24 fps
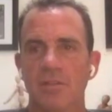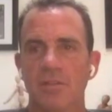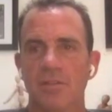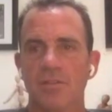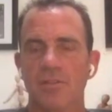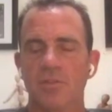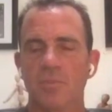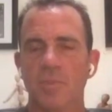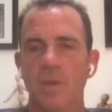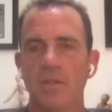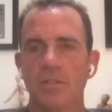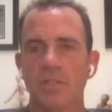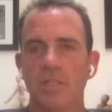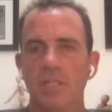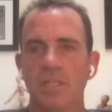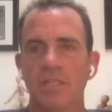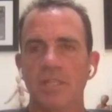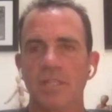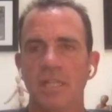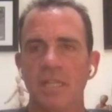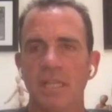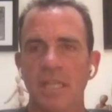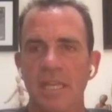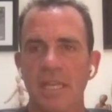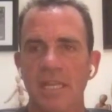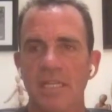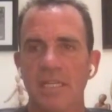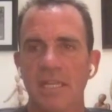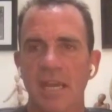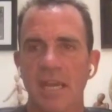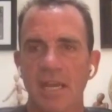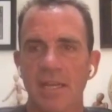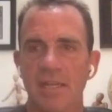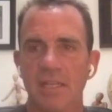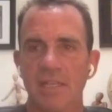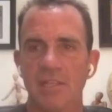especially in the late
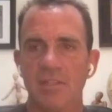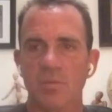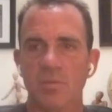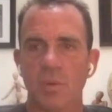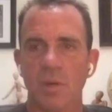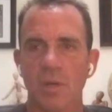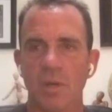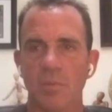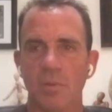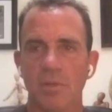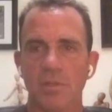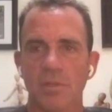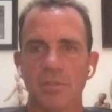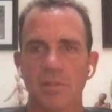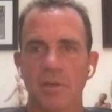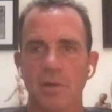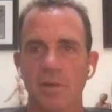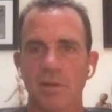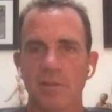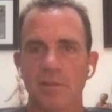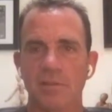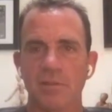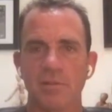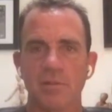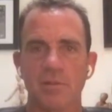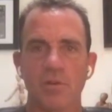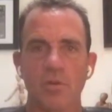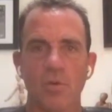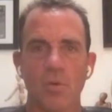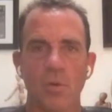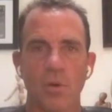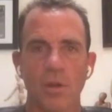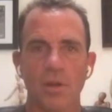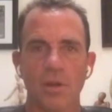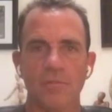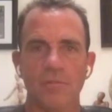'90s when we started to
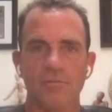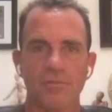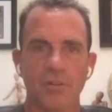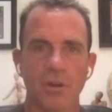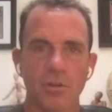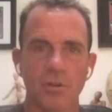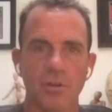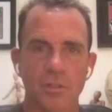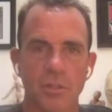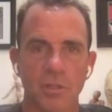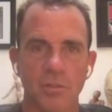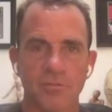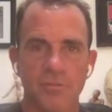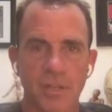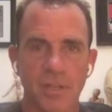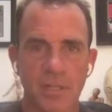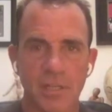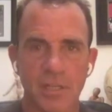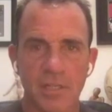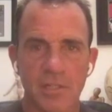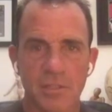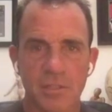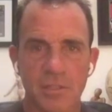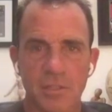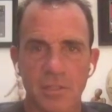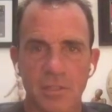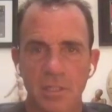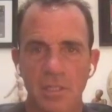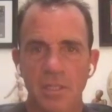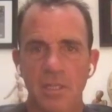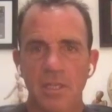coin functional fitness,